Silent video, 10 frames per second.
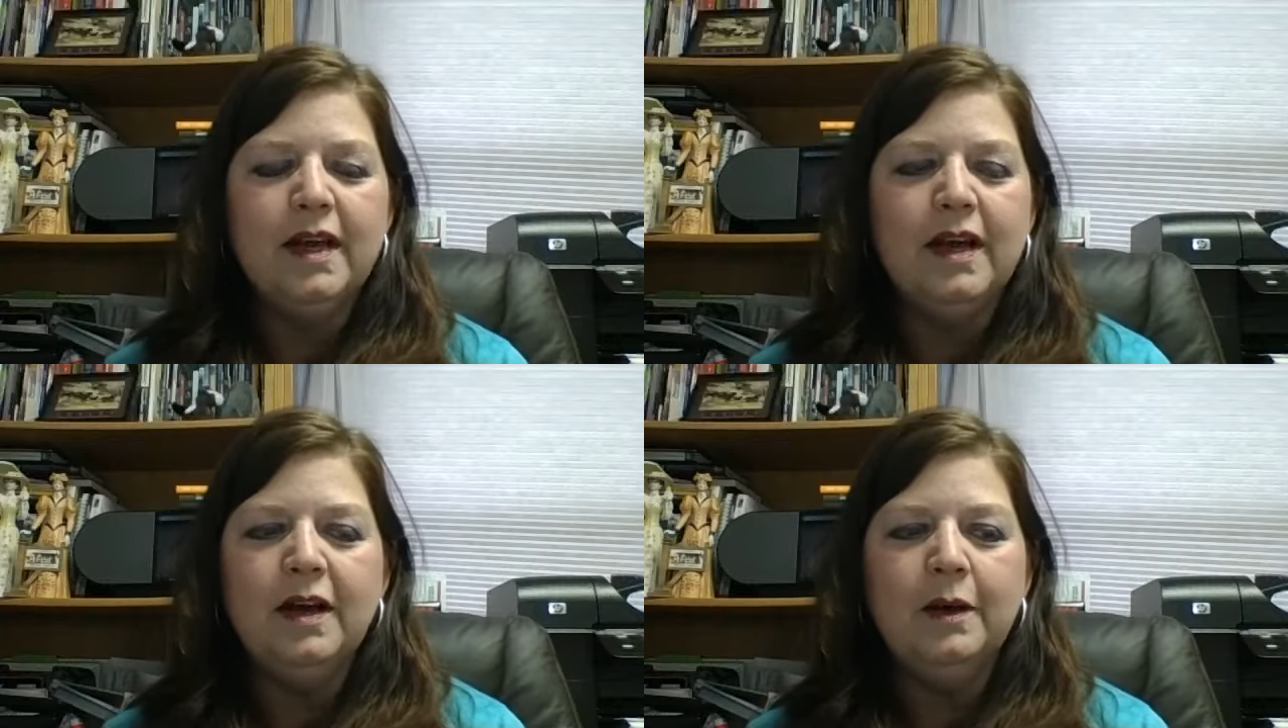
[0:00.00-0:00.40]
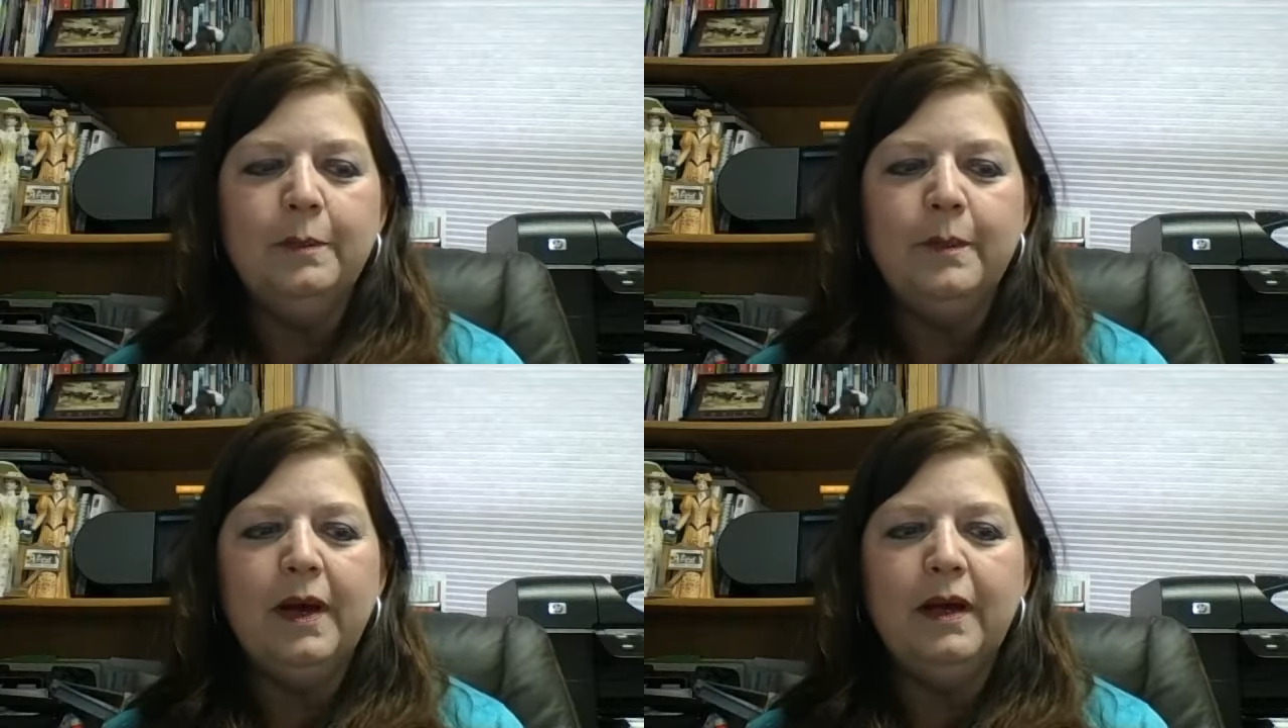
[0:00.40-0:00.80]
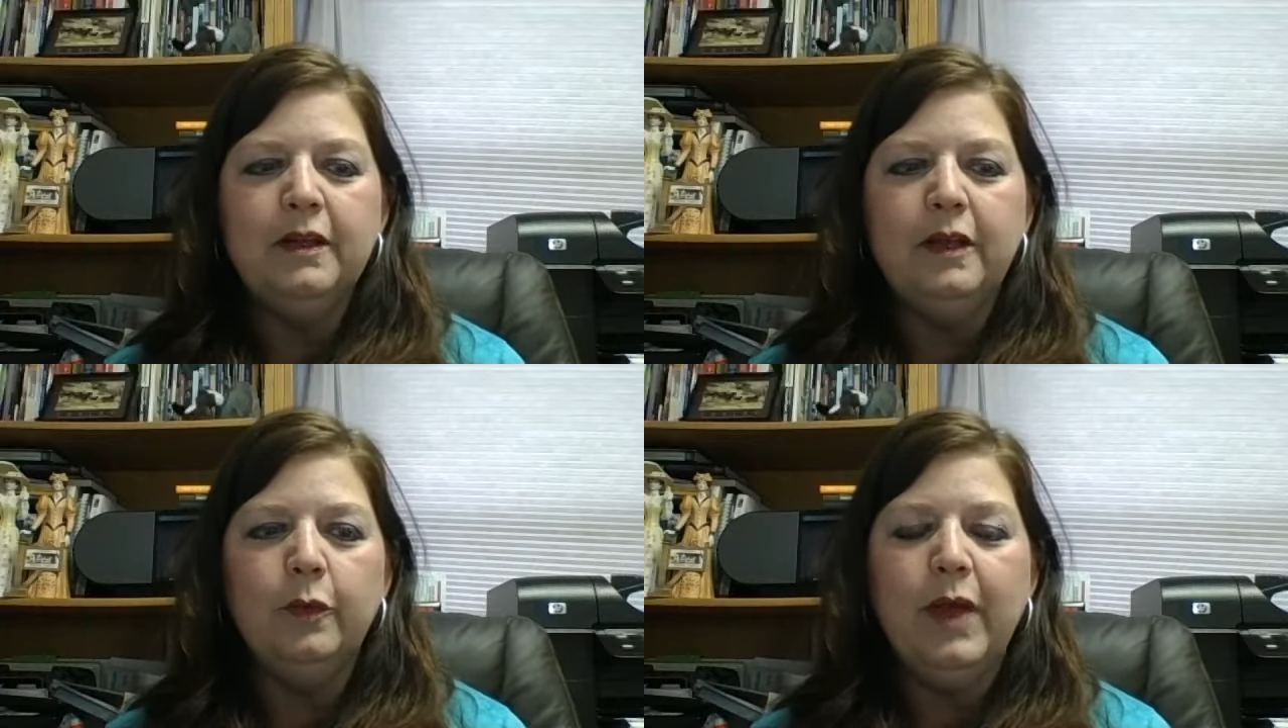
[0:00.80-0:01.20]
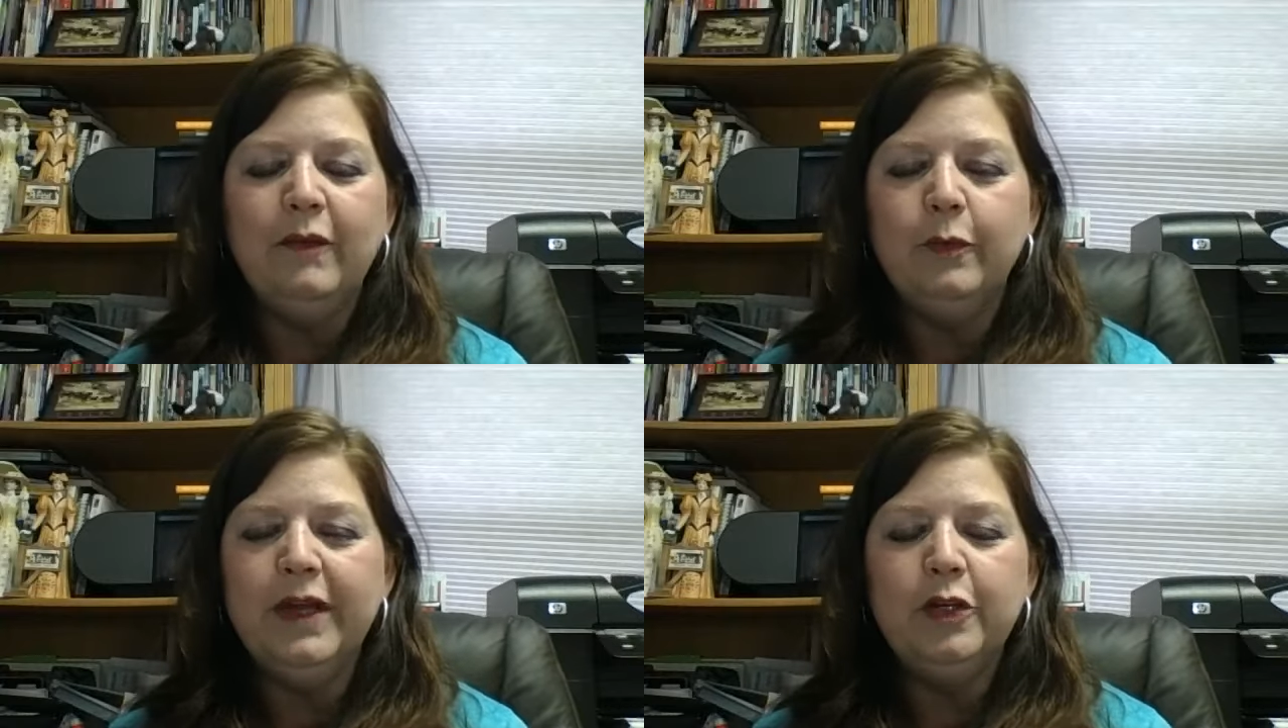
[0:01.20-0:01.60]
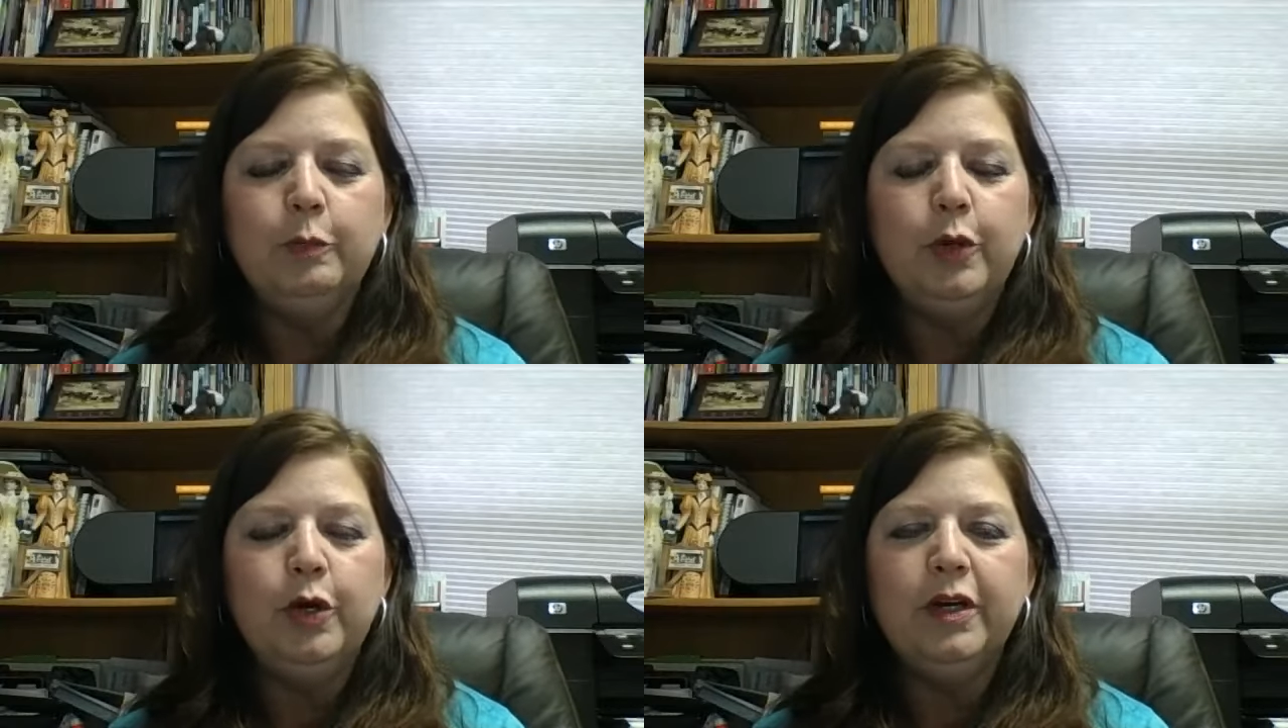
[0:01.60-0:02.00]
Having read your
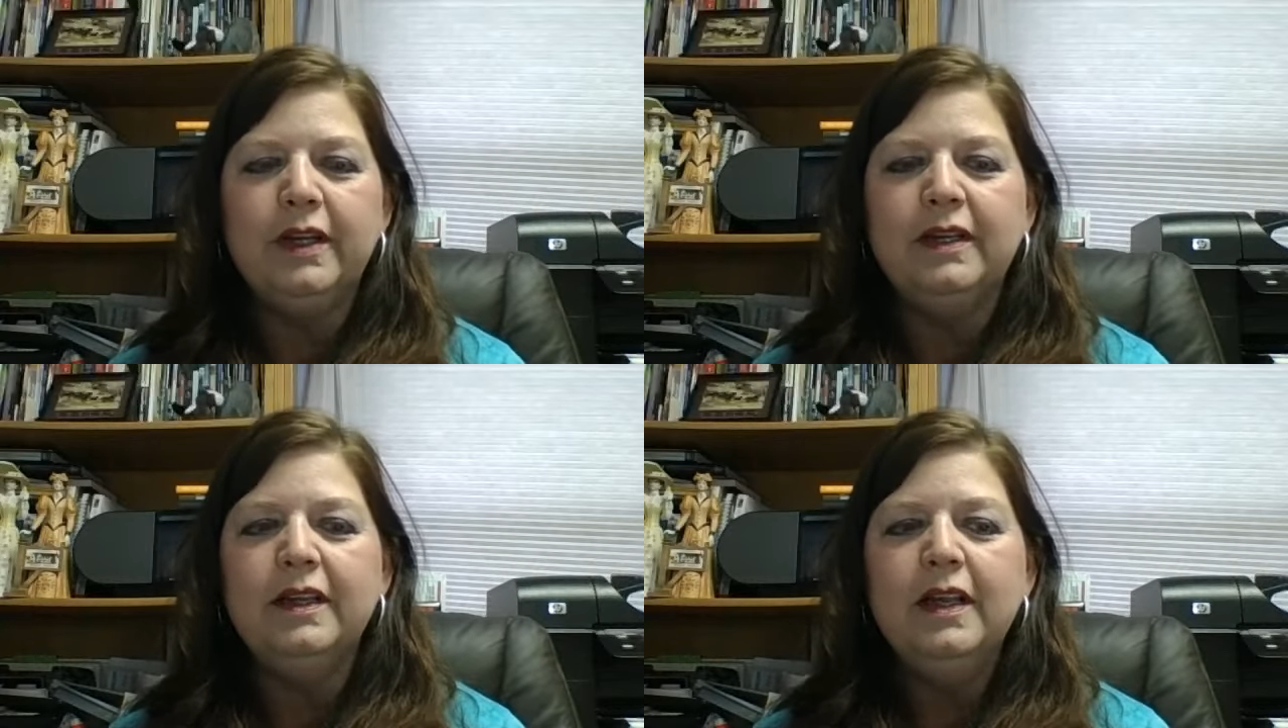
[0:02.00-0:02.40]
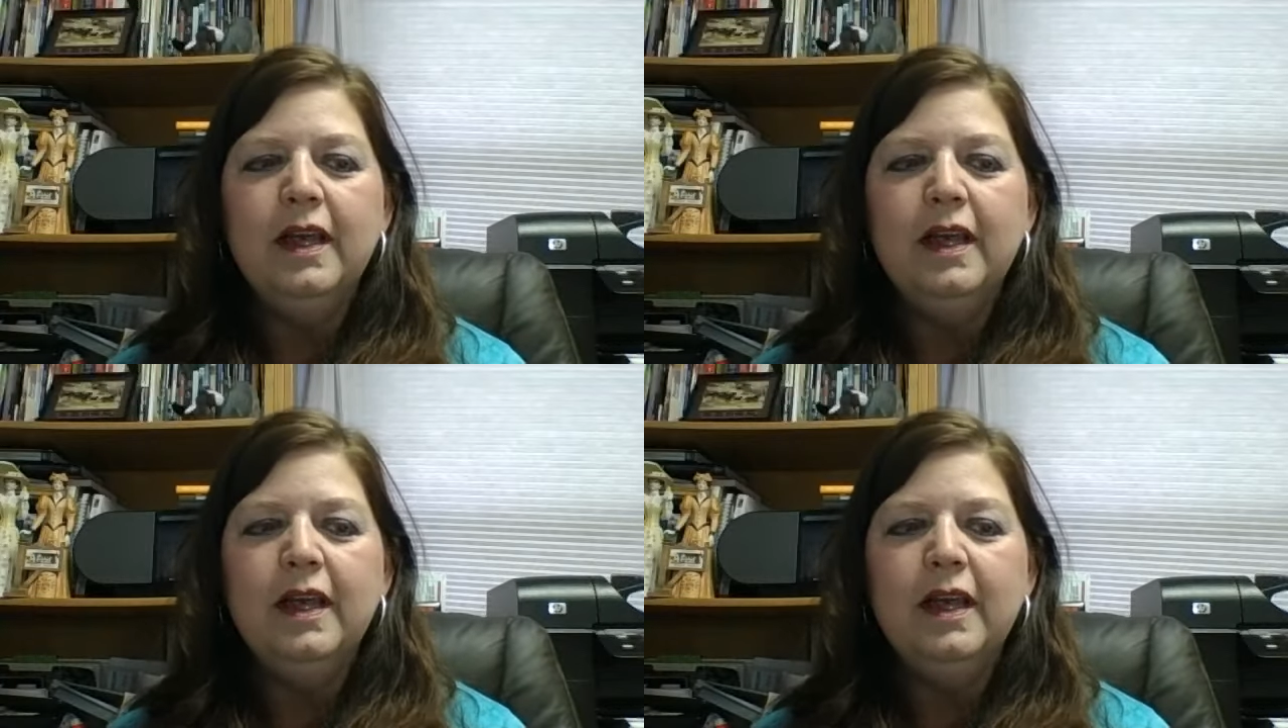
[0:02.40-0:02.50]
book and